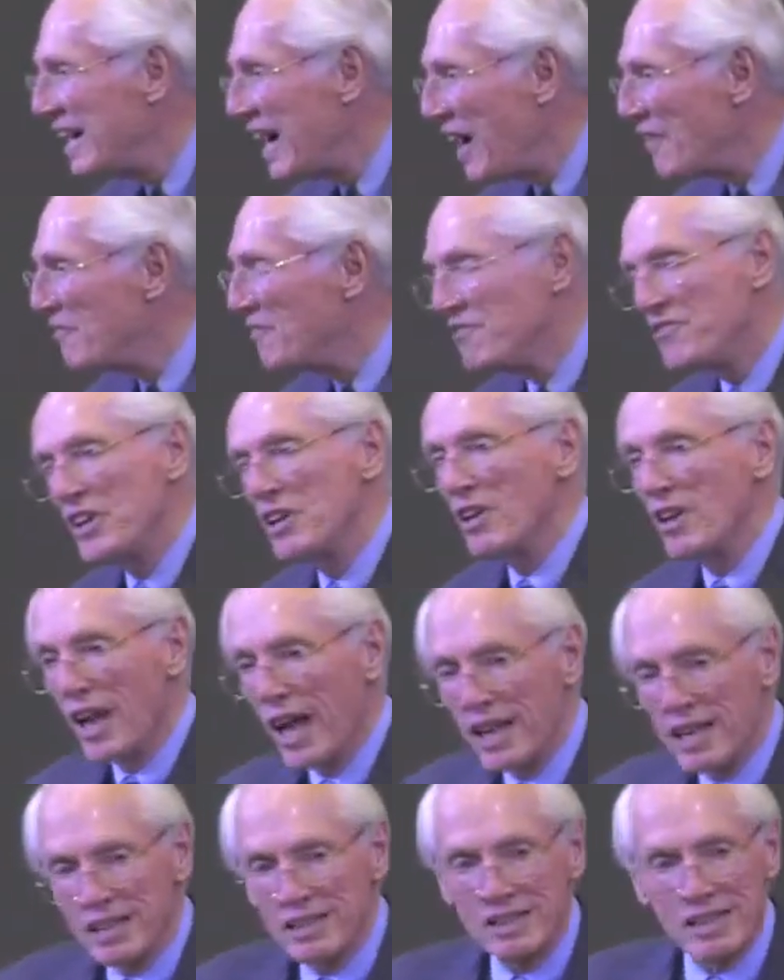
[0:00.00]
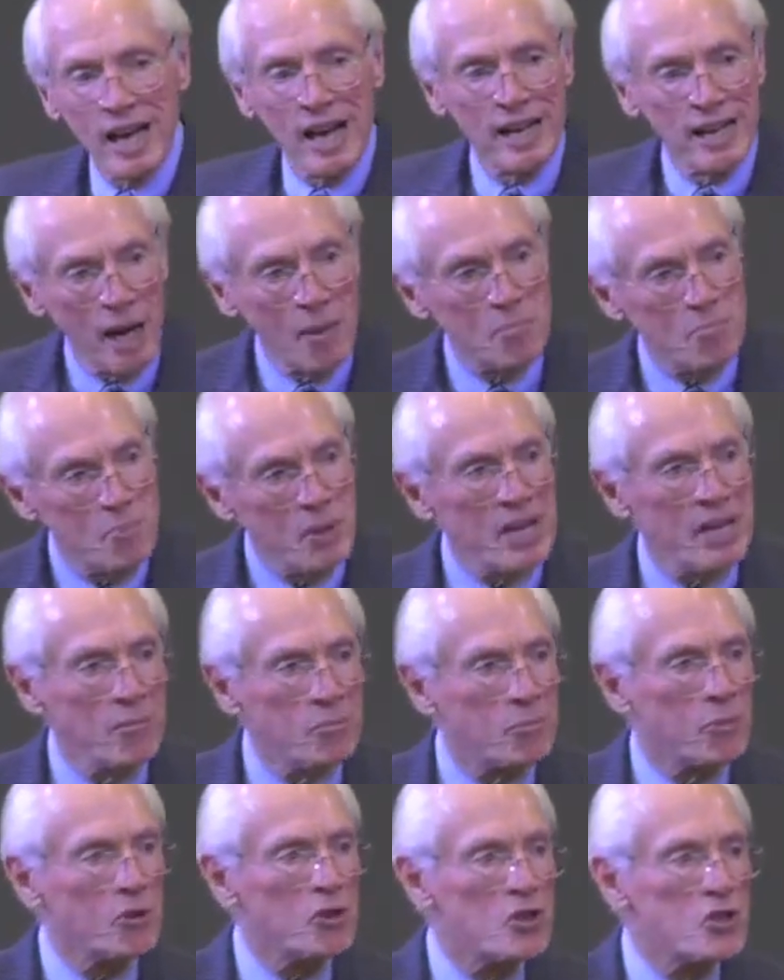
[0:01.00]
I feel like I'm being
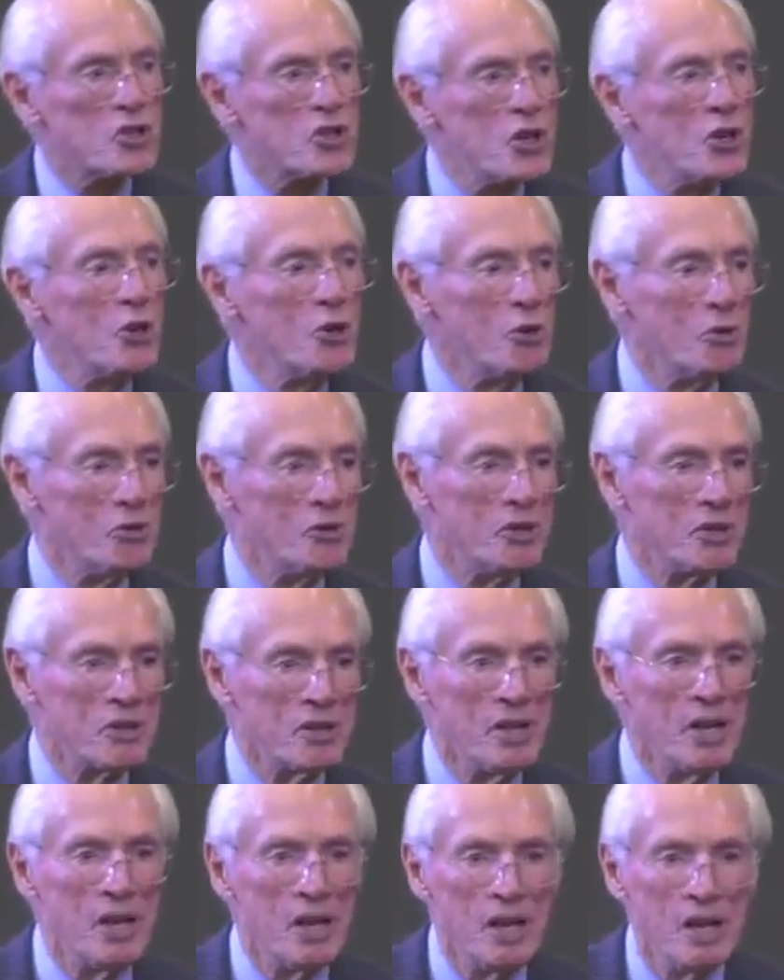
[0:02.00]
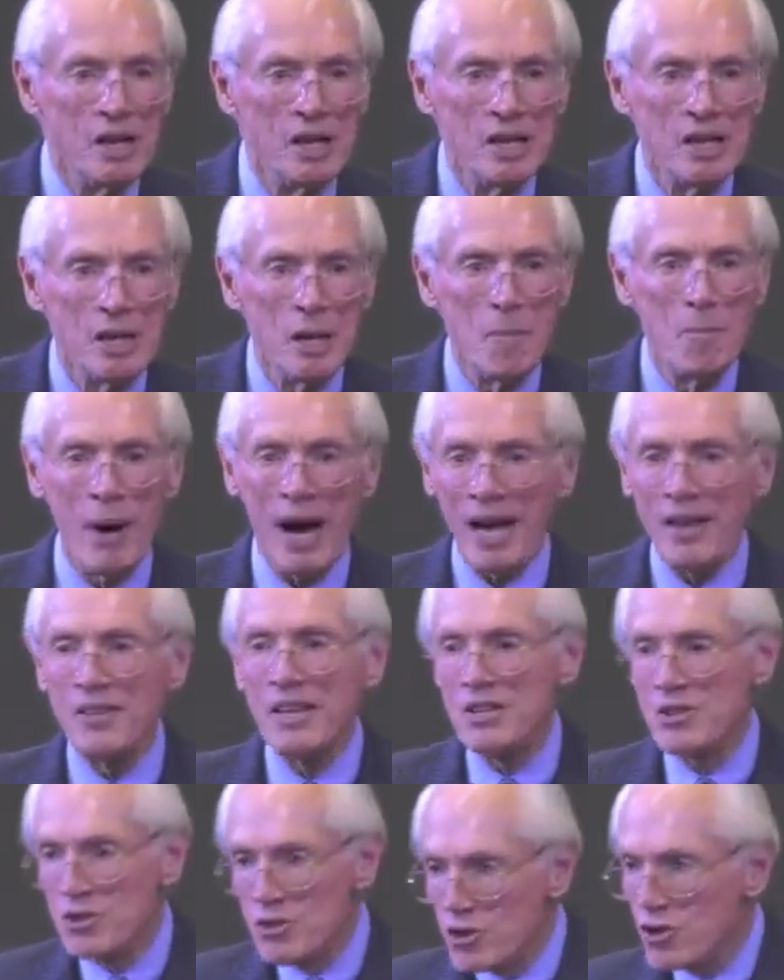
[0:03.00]
pursued by
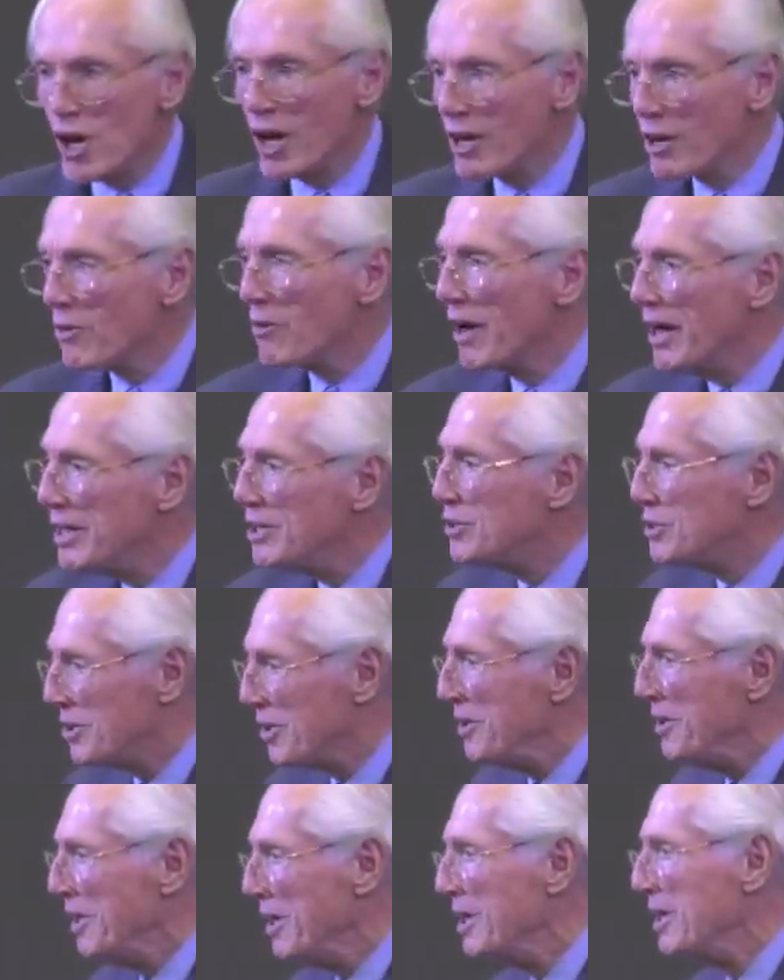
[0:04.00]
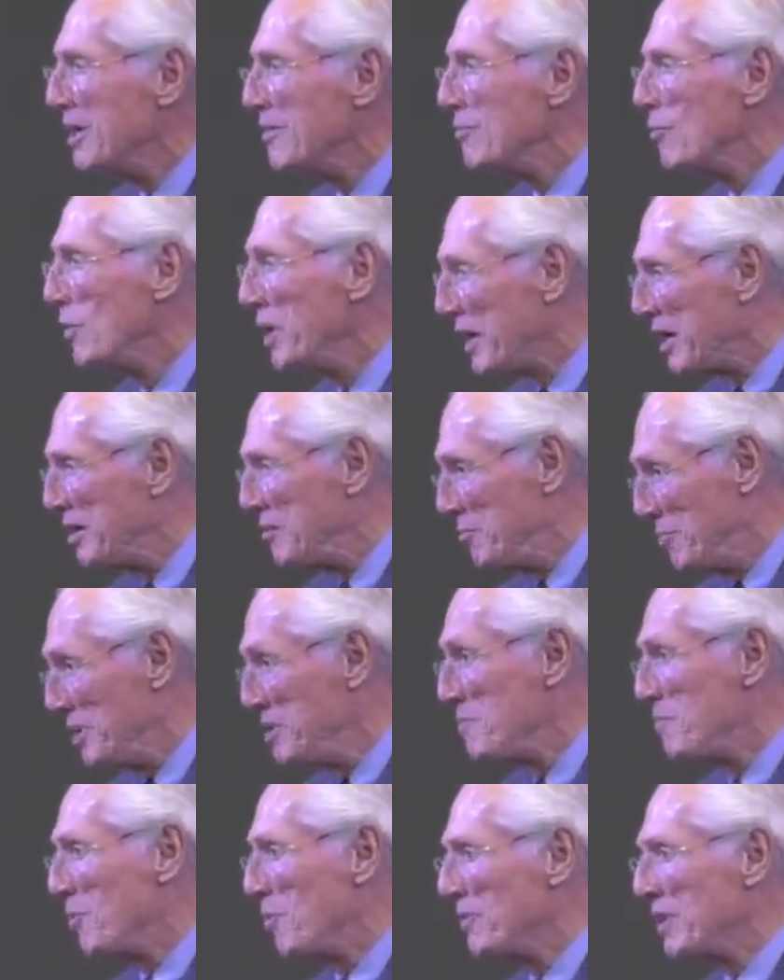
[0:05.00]
this generation of wicked
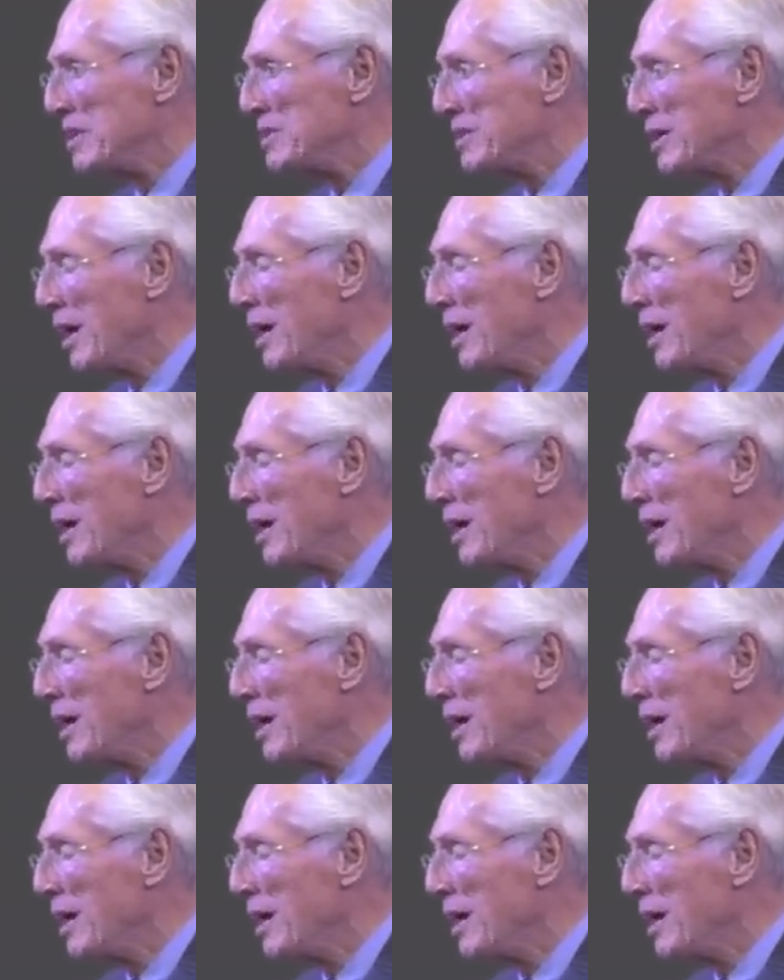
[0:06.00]
people, this